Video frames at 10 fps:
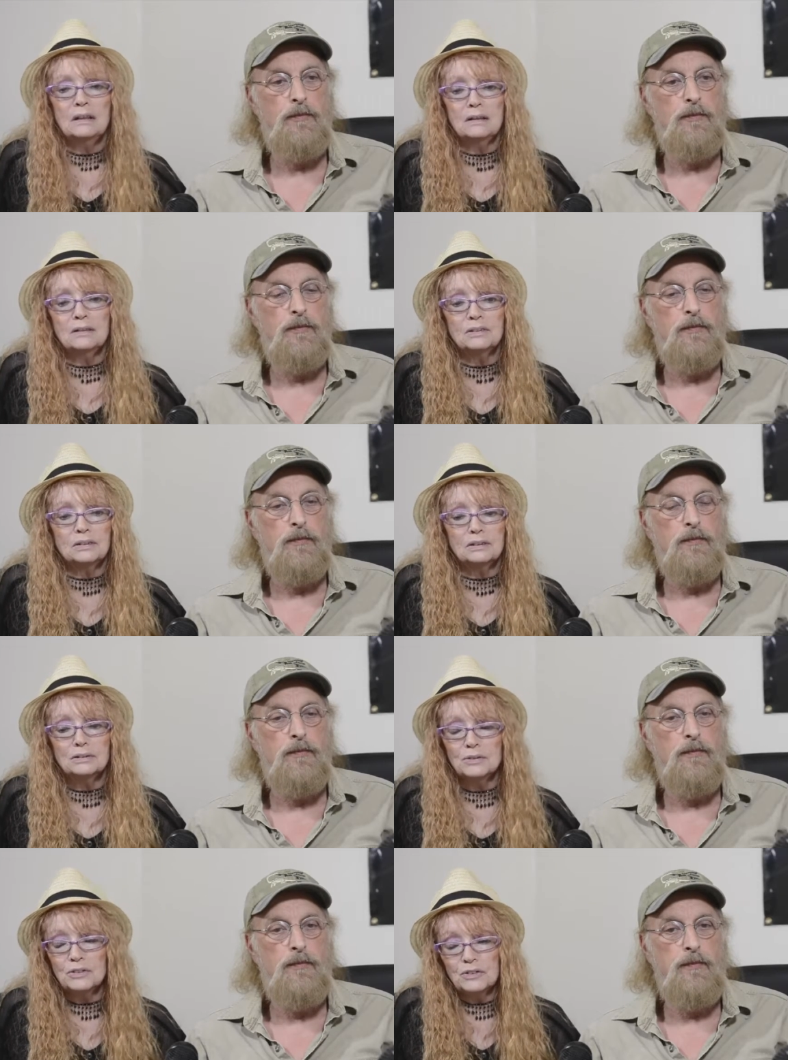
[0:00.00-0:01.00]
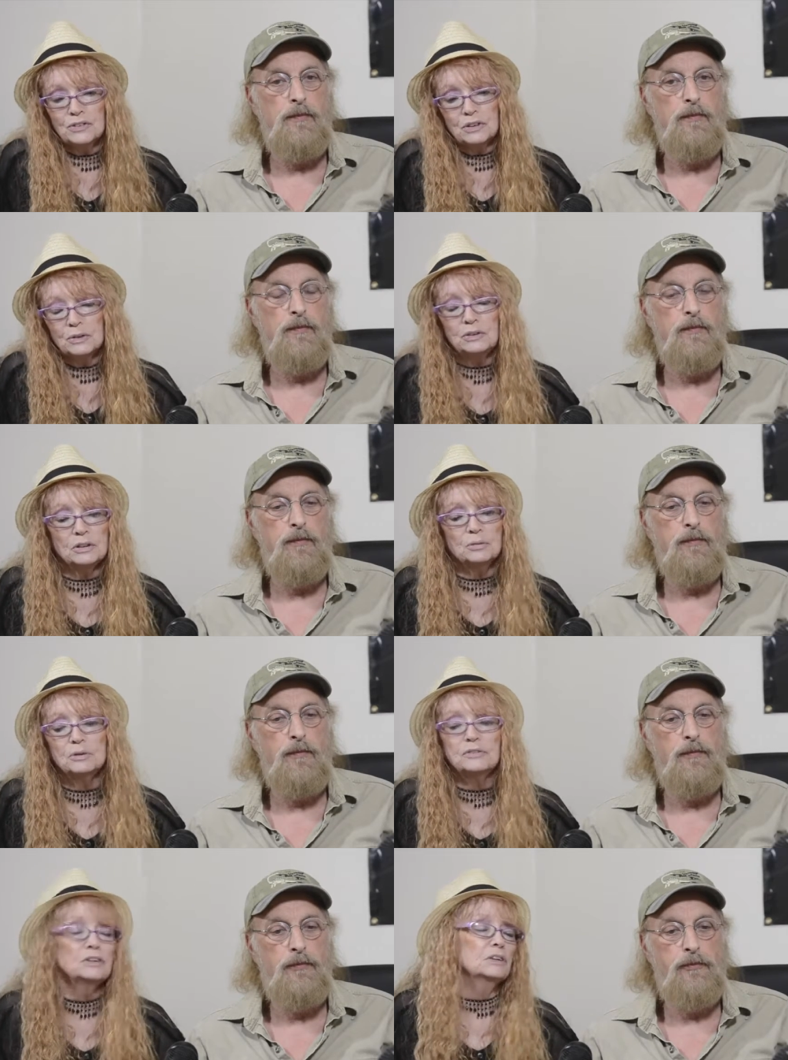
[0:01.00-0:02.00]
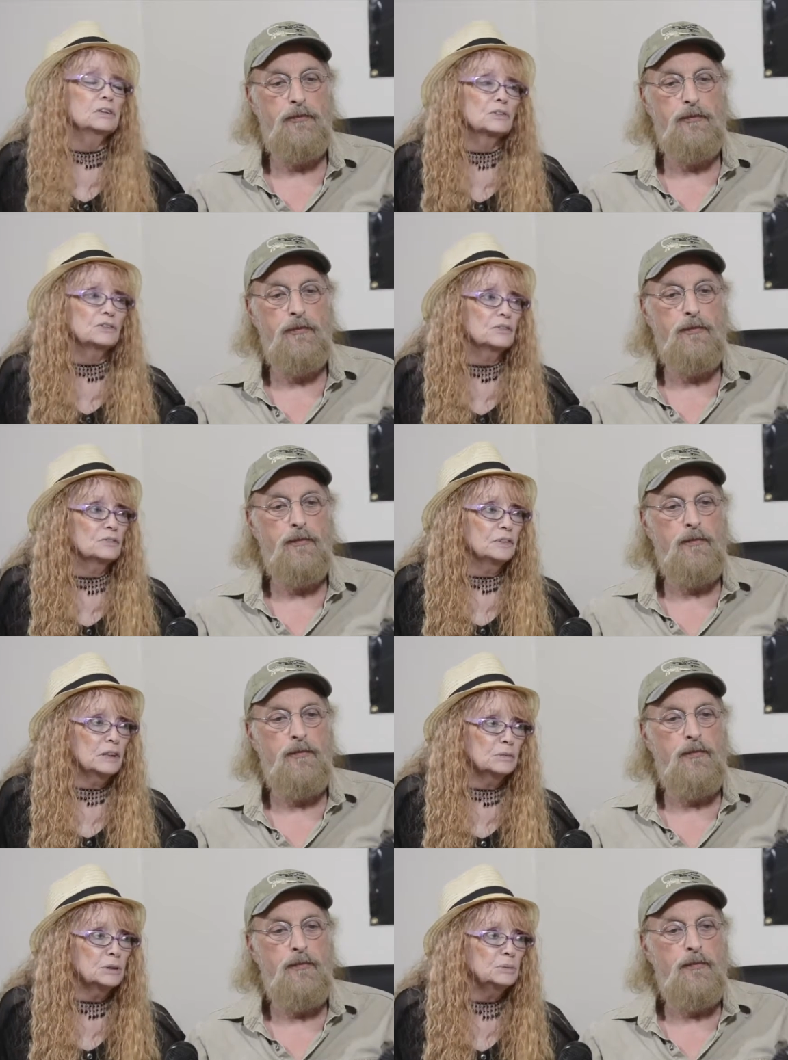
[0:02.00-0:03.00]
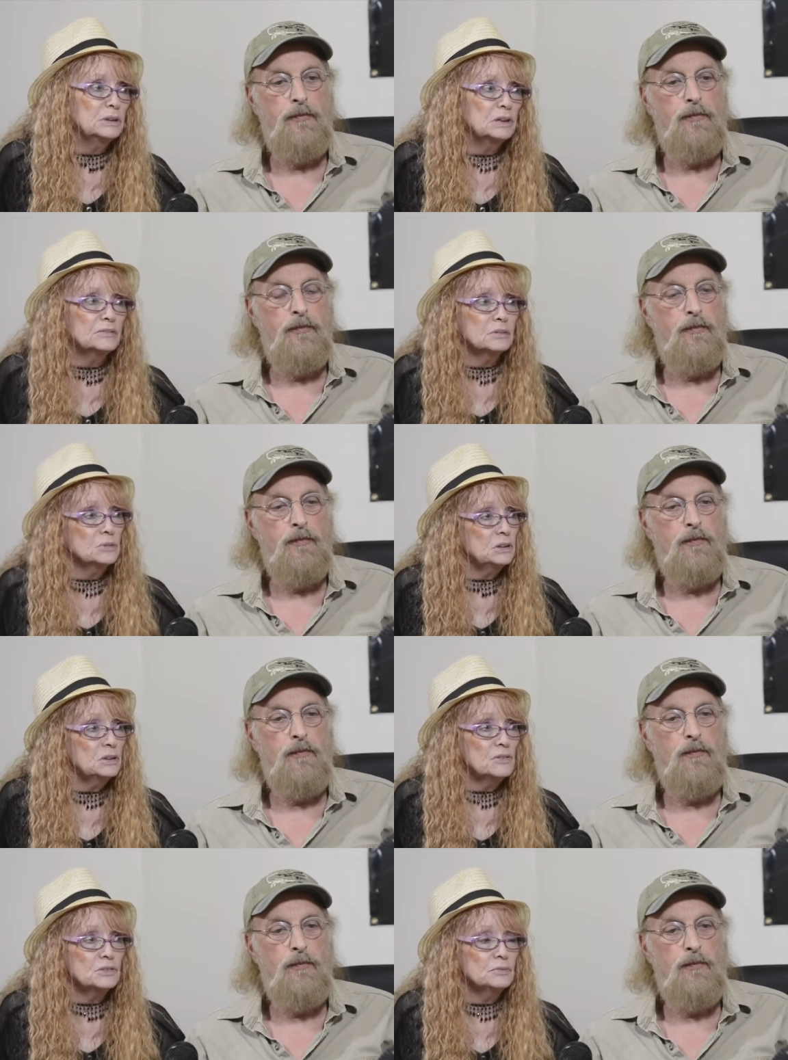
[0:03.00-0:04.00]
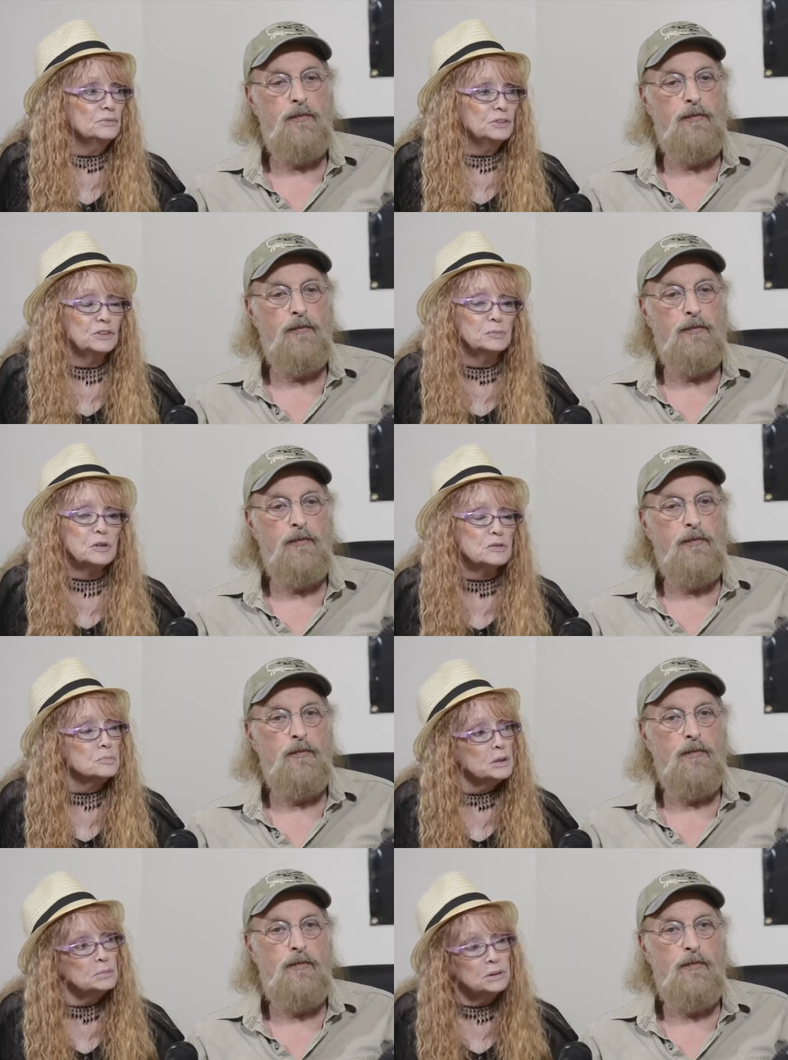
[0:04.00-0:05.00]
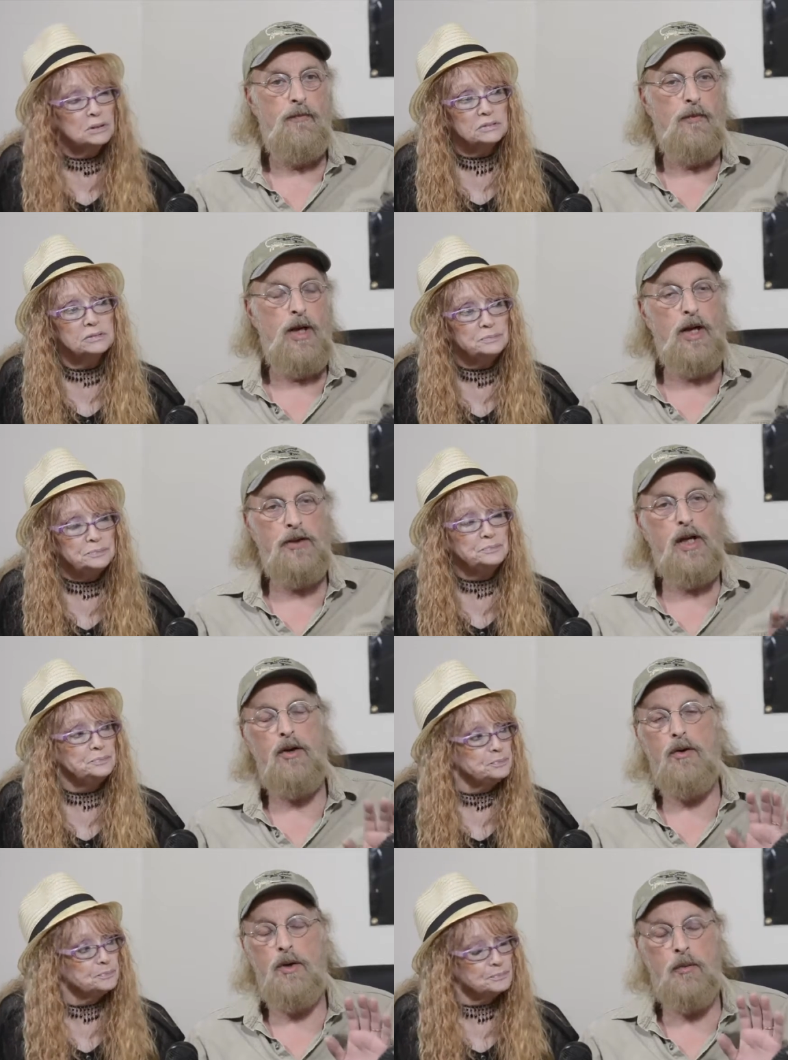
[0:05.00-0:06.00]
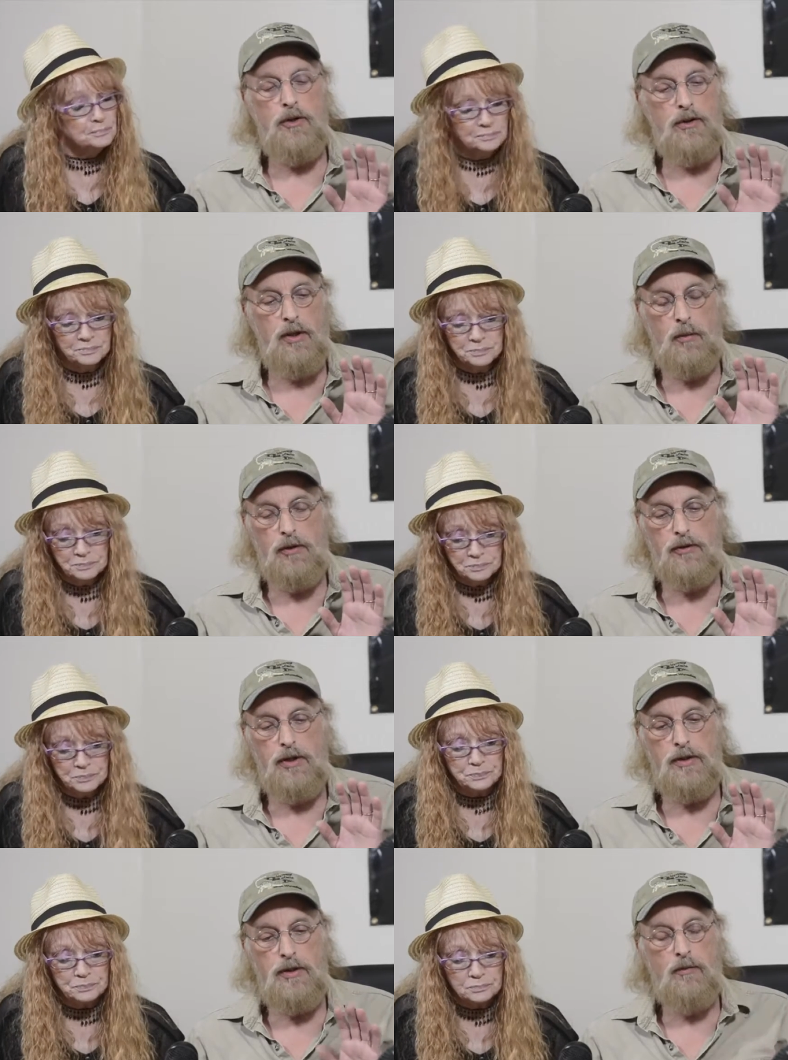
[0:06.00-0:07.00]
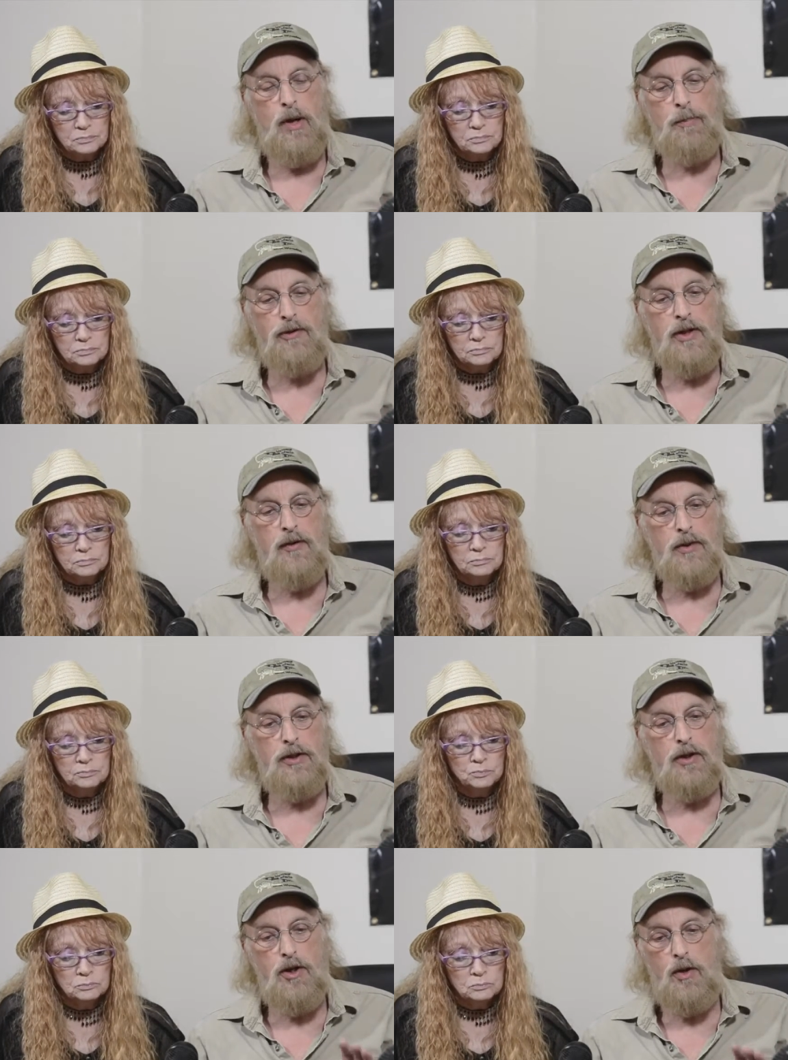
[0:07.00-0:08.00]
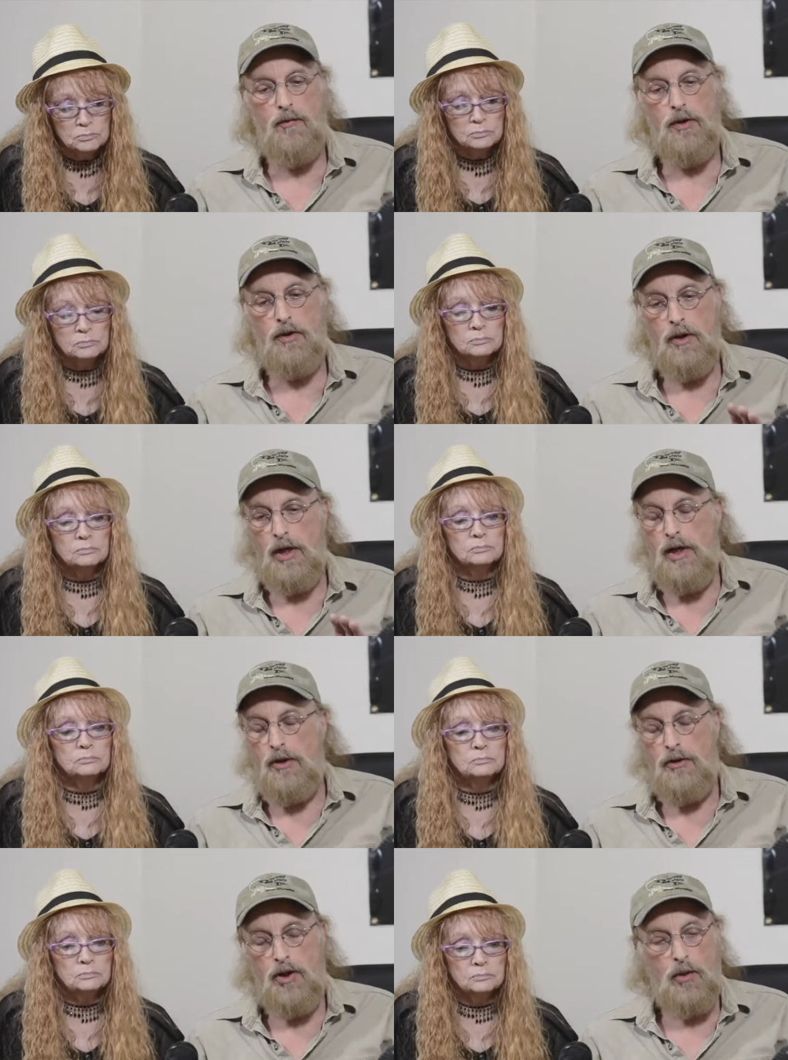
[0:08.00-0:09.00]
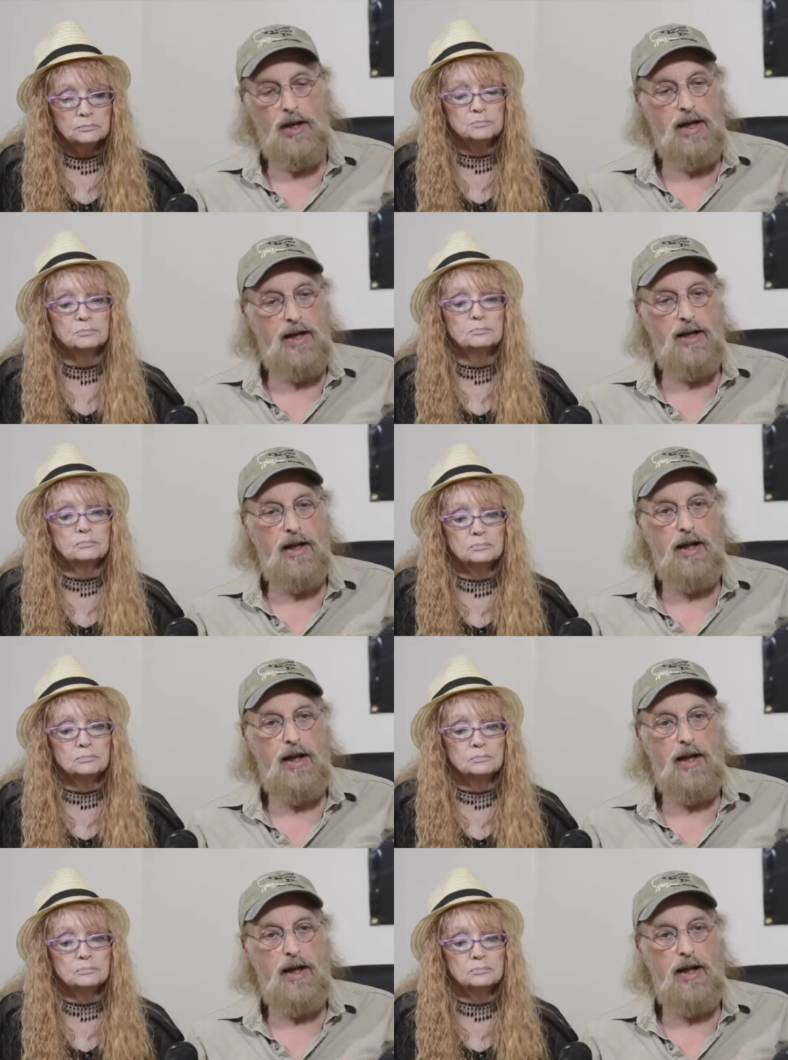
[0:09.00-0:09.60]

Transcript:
Speaker 1: and uh, so you know we we're very close to the family. Okay. We love them all. They're very special people. Yeah. And
Speaker 2: I'll tell you, it was it was Representative Linda Culver to go ahead